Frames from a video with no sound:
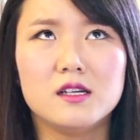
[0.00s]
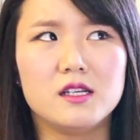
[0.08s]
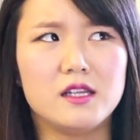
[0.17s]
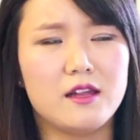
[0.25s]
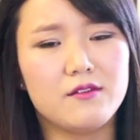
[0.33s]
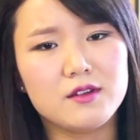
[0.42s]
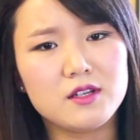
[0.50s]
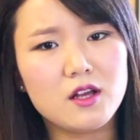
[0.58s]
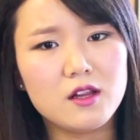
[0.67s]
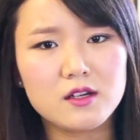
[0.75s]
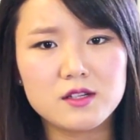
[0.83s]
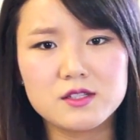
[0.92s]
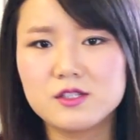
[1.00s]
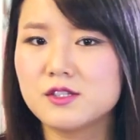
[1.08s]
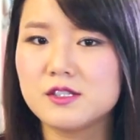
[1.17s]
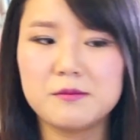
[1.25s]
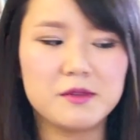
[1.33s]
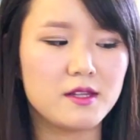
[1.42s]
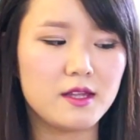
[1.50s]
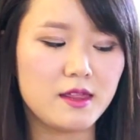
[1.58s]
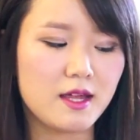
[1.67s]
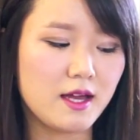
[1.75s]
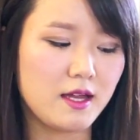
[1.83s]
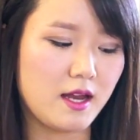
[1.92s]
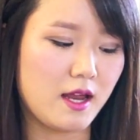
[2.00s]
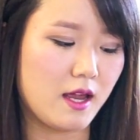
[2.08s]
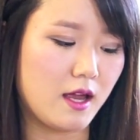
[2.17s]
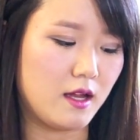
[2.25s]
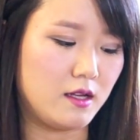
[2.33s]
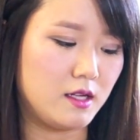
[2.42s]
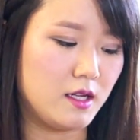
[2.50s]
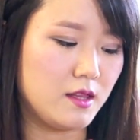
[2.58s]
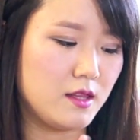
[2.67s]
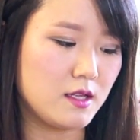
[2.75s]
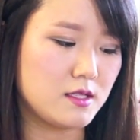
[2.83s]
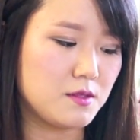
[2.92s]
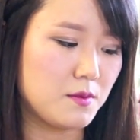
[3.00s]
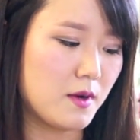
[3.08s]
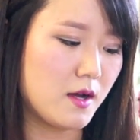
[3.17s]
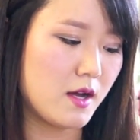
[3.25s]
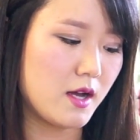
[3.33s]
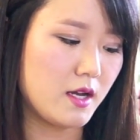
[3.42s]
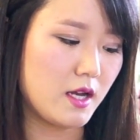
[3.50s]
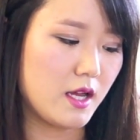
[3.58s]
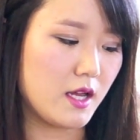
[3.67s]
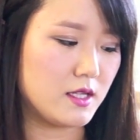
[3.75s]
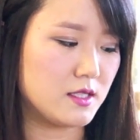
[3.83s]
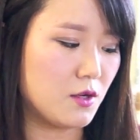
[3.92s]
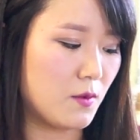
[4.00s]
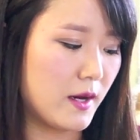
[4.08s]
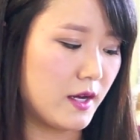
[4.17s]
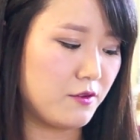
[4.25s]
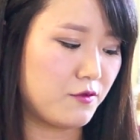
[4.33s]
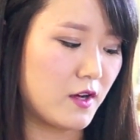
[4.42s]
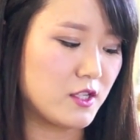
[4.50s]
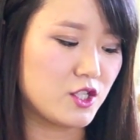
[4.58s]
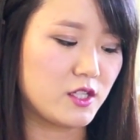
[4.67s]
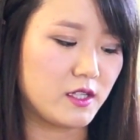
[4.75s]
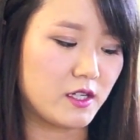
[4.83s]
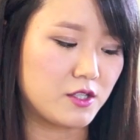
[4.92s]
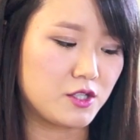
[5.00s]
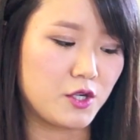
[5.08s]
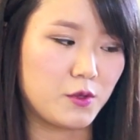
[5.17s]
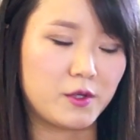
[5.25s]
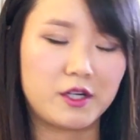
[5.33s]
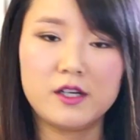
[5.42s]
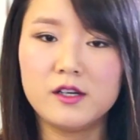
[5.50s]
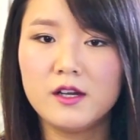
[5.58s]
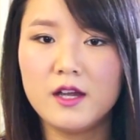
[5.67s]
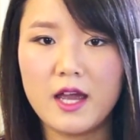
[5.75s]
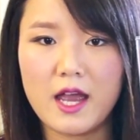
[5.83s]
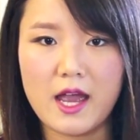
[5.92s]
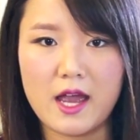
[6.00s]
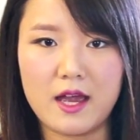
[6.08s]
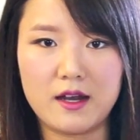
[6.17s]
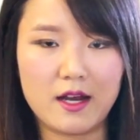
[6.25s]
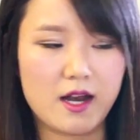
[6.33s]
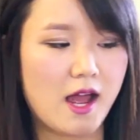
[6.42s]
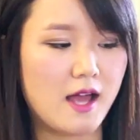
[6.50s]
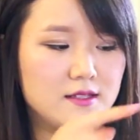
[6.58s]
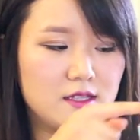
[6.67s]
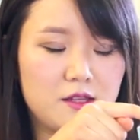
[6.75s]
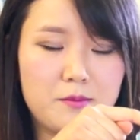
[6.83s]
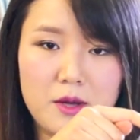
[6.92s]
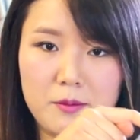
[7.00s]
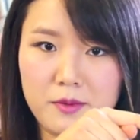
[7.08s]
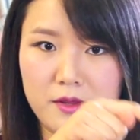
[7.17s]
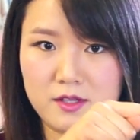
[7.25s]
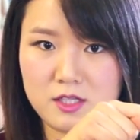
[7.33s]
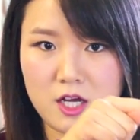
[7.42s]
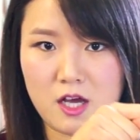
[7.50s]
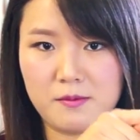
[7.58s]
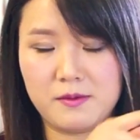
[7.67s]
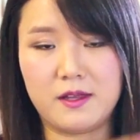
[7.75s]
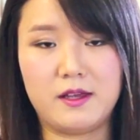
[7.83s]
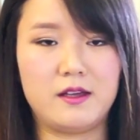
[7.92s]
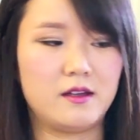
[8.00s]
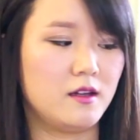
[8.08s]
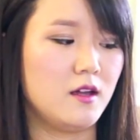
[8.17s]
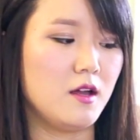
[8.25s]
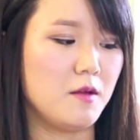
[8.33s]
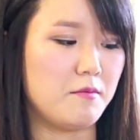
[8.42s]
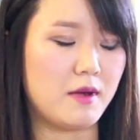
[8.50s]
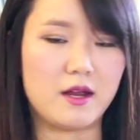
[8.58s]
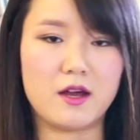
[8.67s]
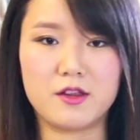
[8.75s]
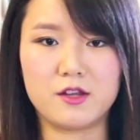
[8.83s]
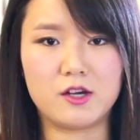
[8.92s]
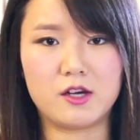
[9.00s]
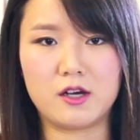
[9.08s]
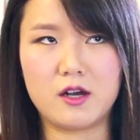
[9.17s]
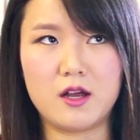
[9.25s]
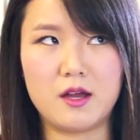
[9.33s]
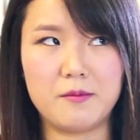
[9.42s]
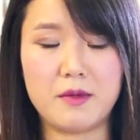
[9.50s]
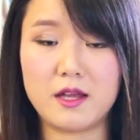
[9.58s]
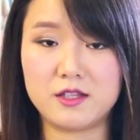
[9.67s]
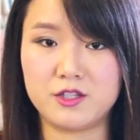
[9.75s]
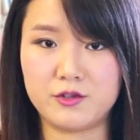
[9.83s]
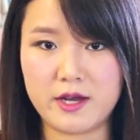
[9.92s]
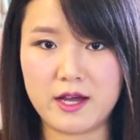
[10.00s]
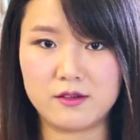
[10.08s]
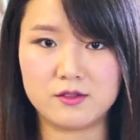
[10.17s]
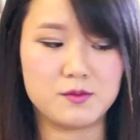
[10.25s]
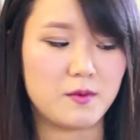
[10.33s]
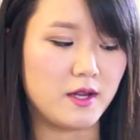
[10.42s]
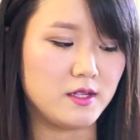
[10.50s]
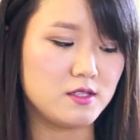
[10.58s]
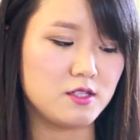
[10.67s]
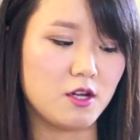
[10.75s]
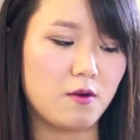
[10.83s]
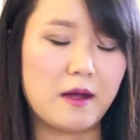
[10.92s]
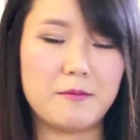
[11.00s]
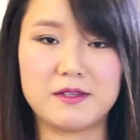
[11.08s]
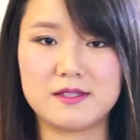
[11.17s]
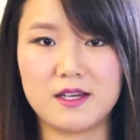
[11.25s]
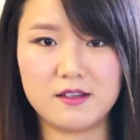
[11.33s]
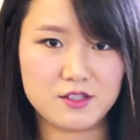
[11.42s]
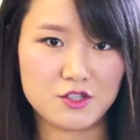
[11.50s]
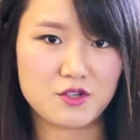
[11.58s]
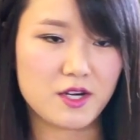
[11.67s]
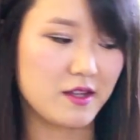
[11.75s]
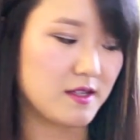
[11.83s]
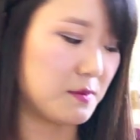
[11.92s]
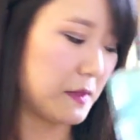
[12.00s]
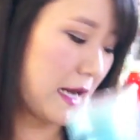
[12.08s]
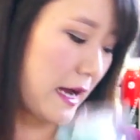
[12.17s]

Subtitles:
$11 or something like that. And this one is Hawaiian Fresh Clear Toner, and it has like the pump on the top like my other at Dude House one, so I'm excited to try this one